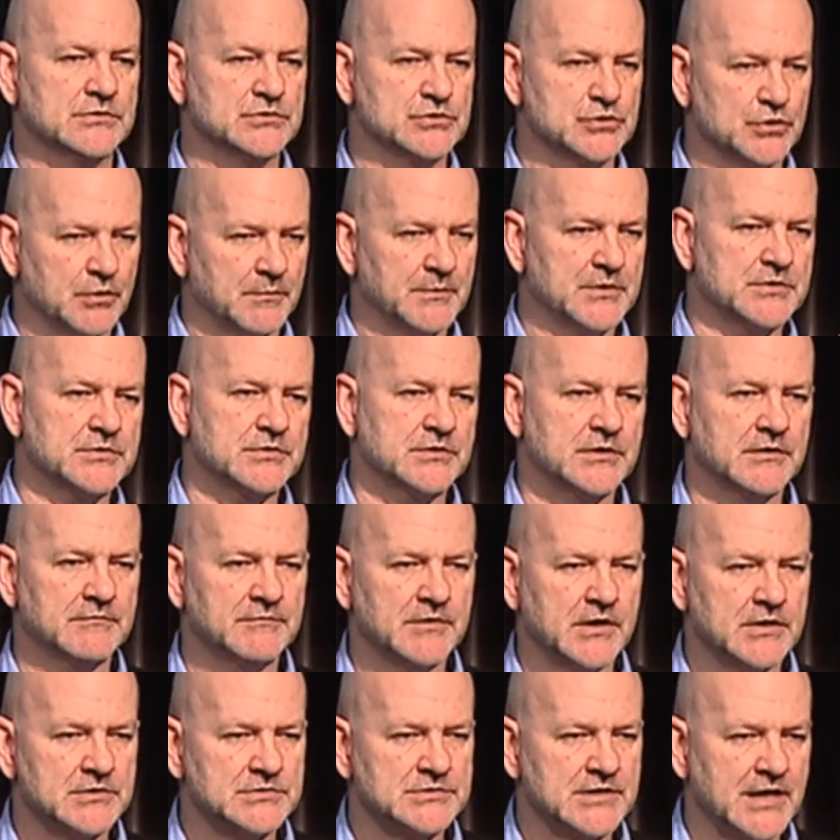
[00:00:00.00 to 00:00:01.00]
the geometry
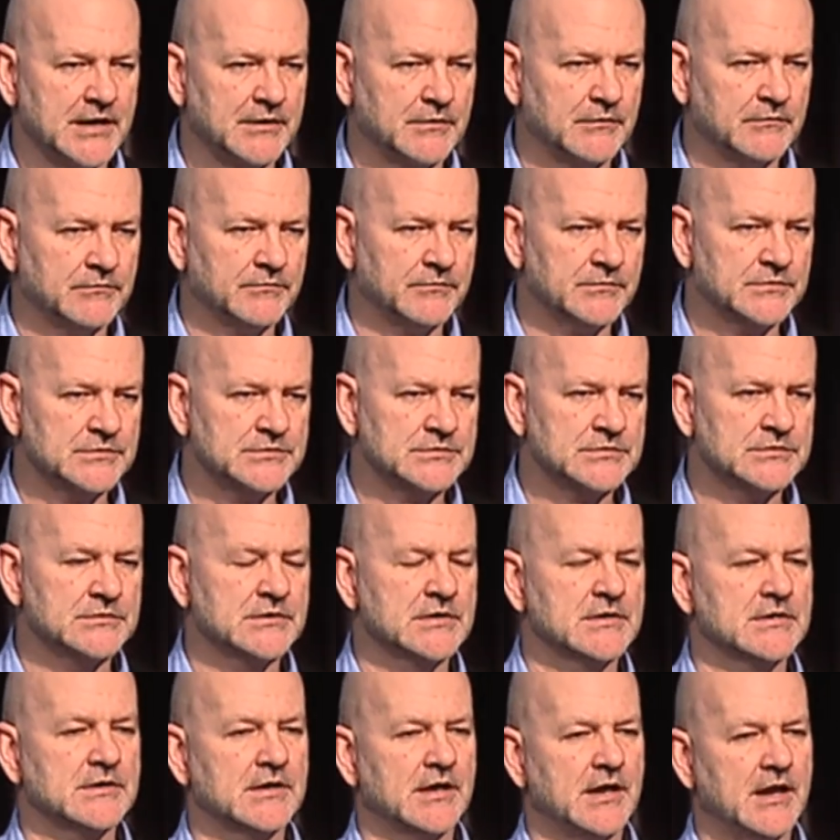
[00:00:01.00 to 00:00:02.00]
of those aquifers,
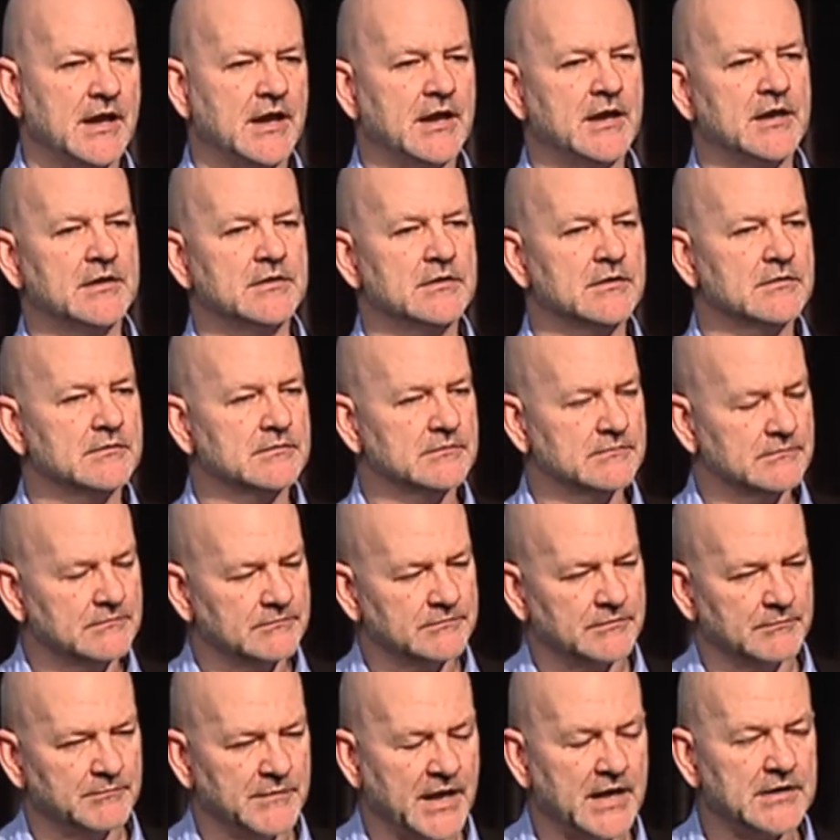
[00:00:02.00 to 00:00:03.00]
and
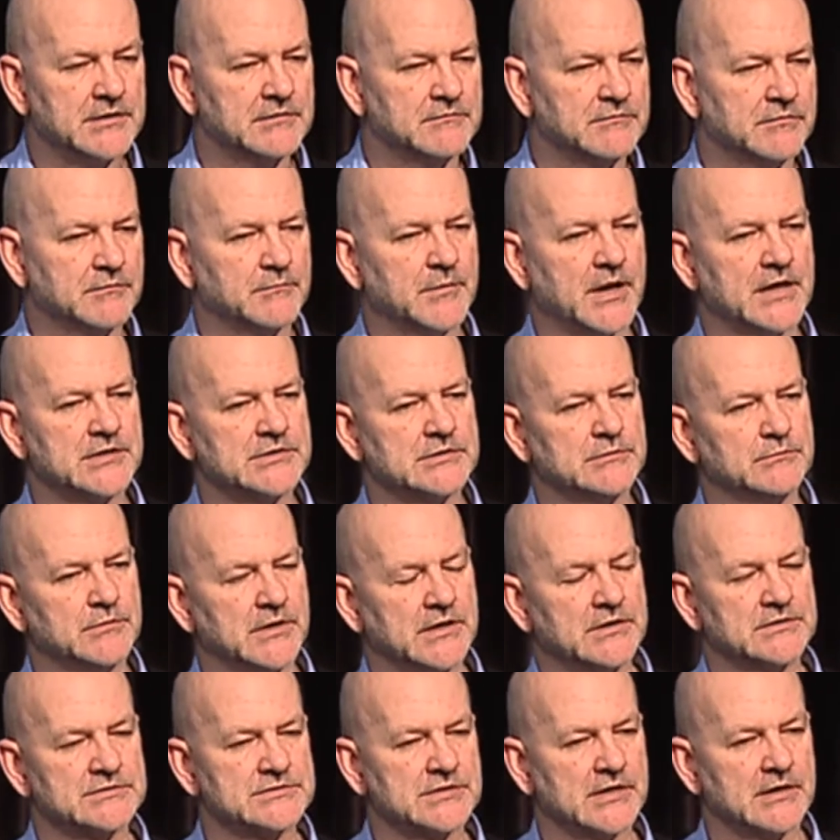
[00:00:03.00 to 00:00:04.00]
from that information
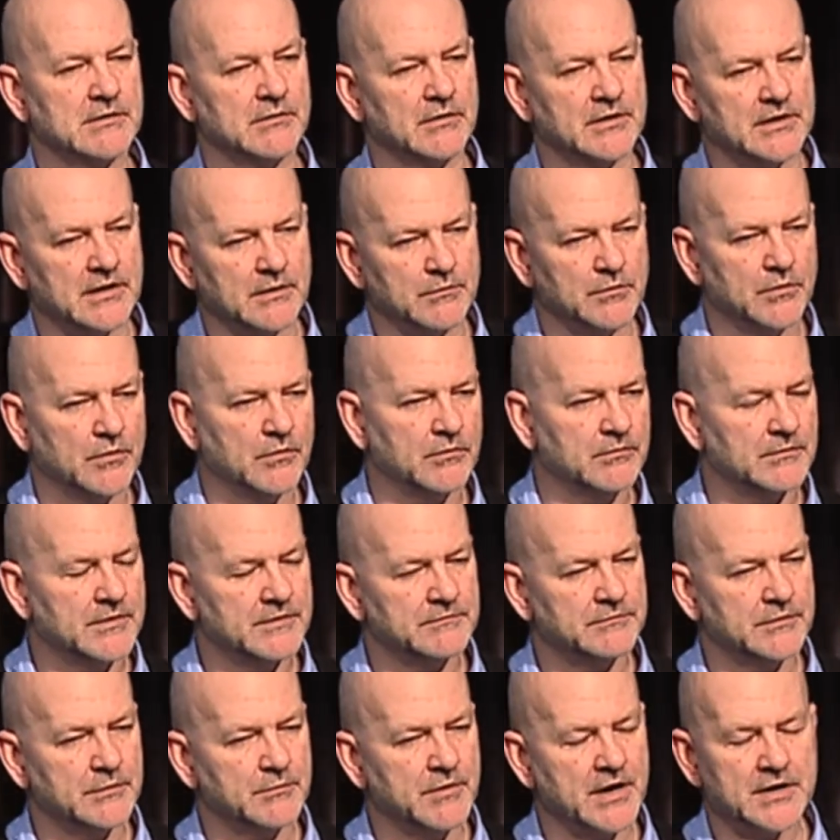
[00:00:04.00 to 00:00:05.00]
we can say, okay, well,
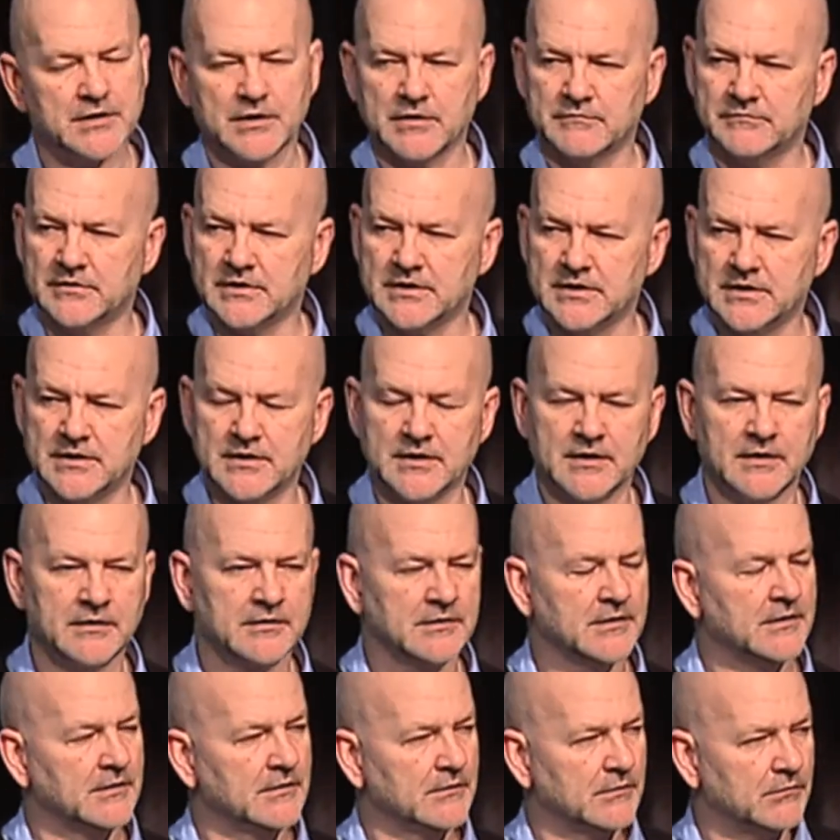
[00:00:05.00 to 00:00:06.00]
if we went over here
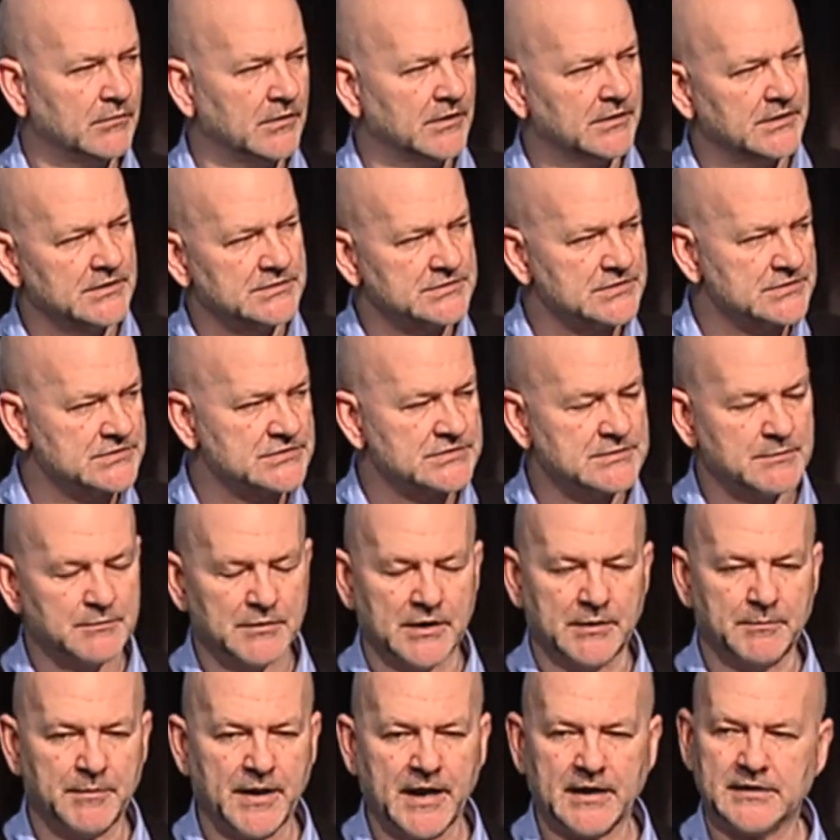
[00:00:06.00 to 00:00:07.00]
where there's a
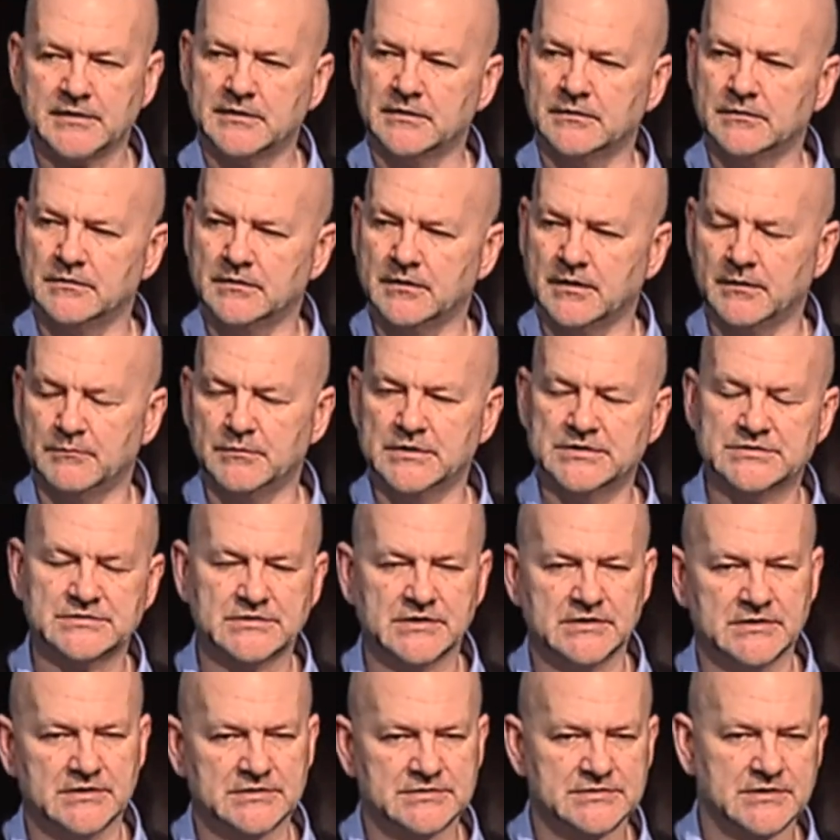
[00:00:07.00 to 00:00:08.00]
similar pattern and we
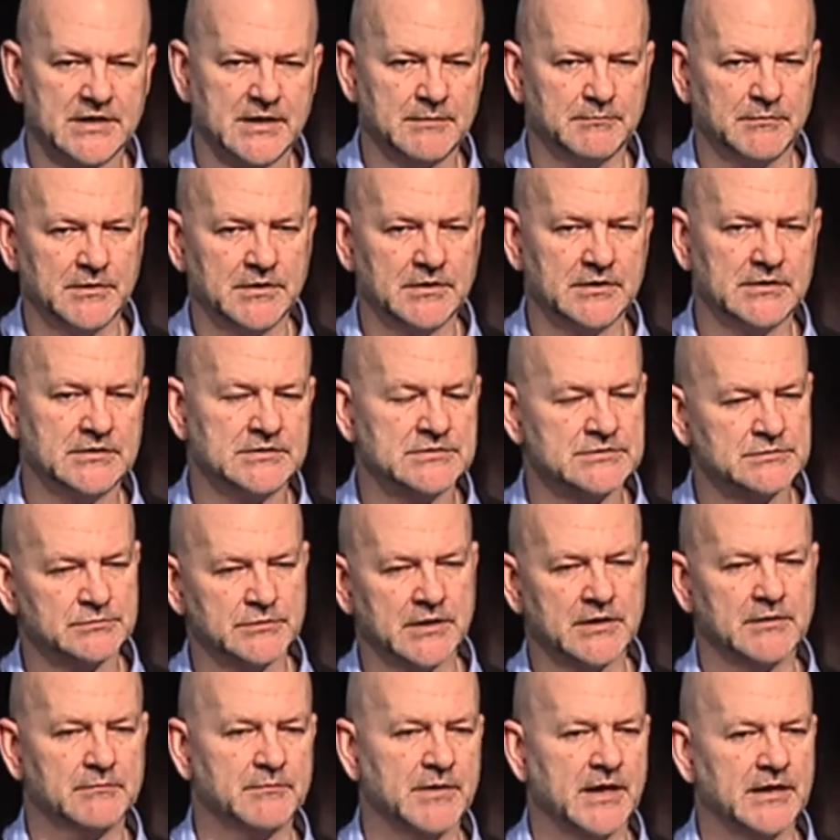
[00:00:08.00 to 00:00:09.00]
see the same things,
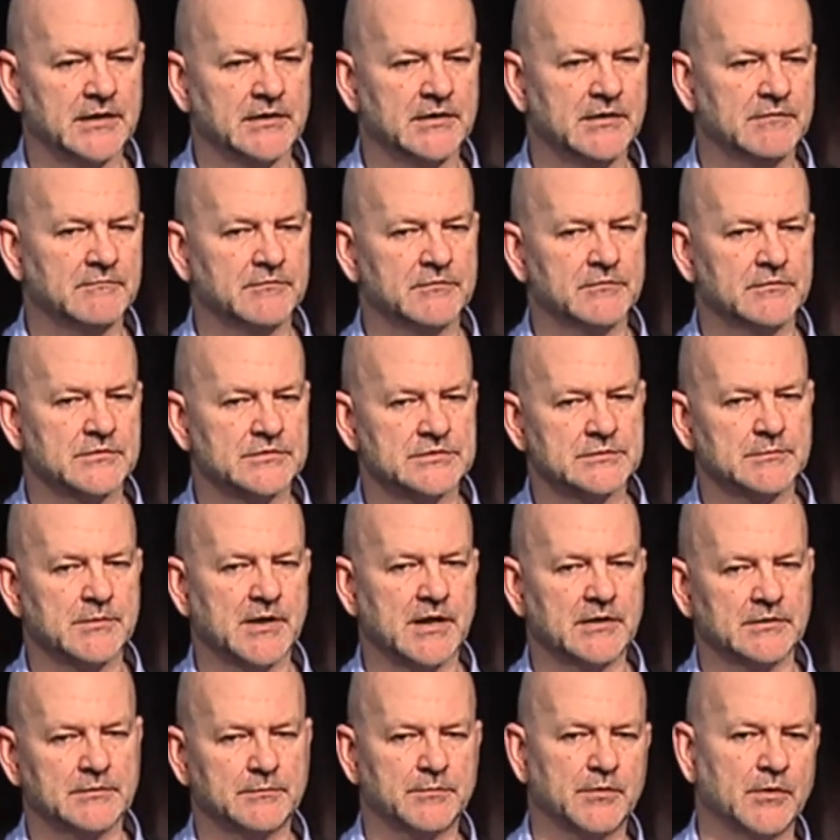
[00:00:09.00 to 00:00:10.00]
we can make an inference
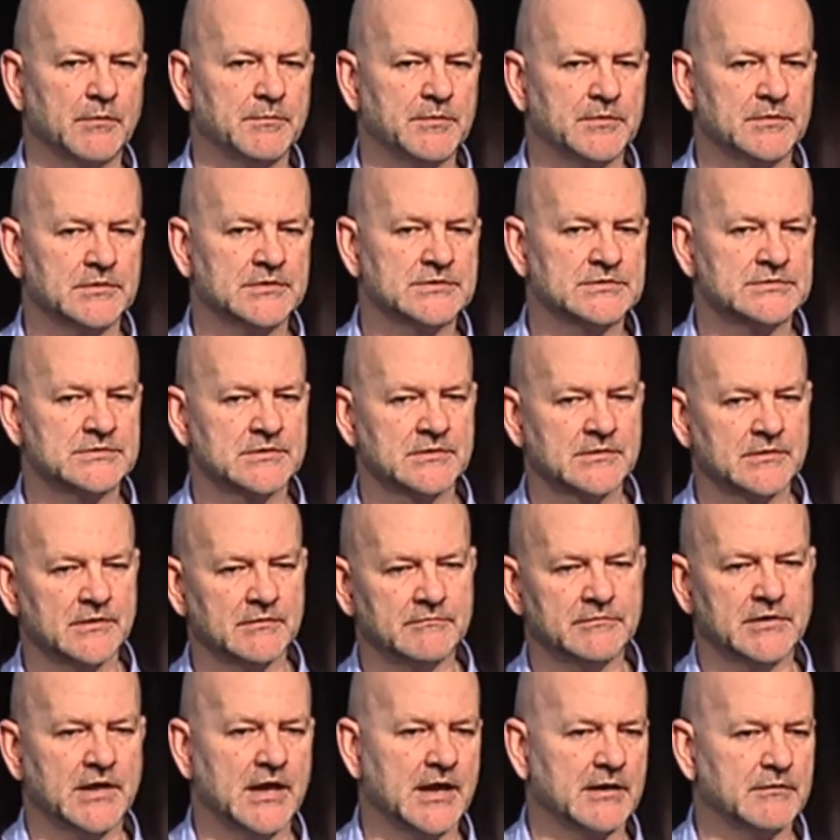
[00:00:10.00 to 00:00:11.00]
about the properties
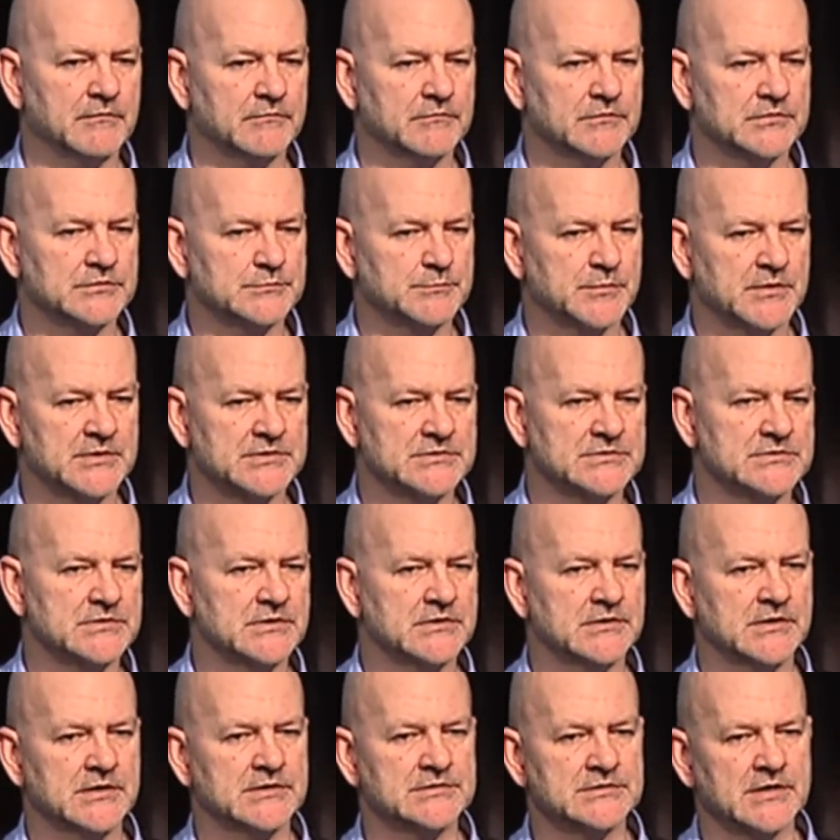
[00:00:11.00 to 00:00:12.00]
of the aquifers present
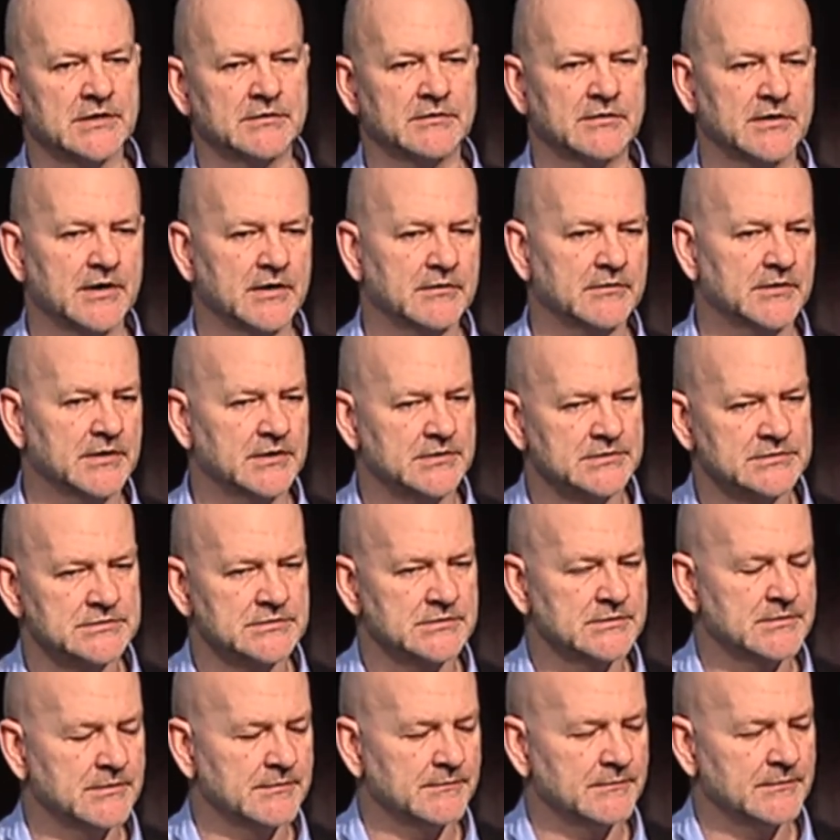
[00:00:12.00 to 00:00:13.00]
in these other
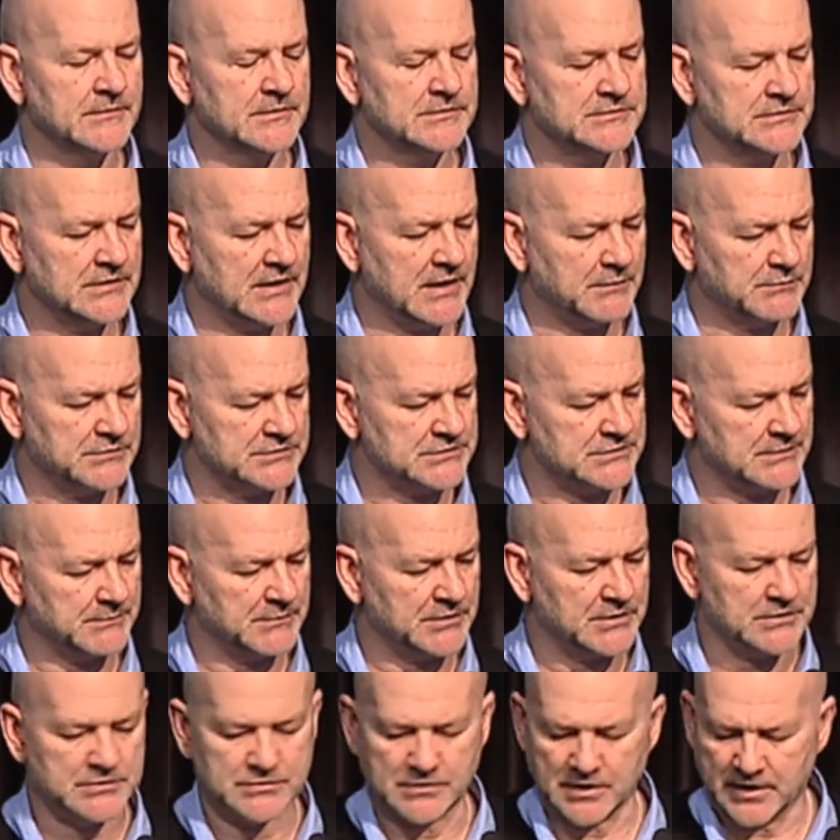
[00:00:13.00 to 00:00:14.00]
areas. So that was
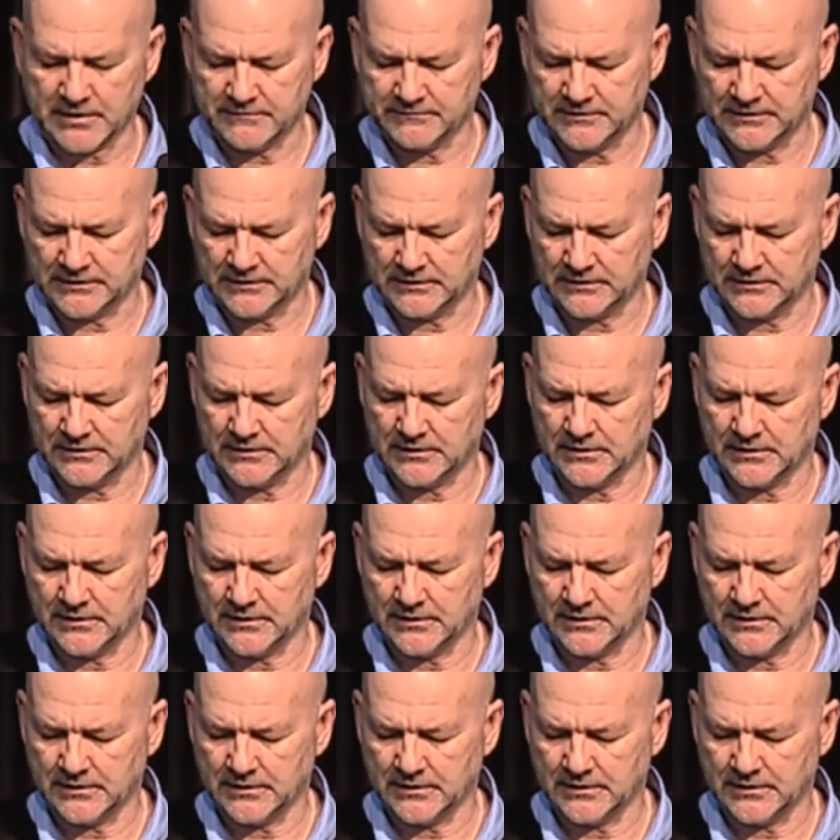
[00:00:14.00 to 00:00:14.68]
some of the driving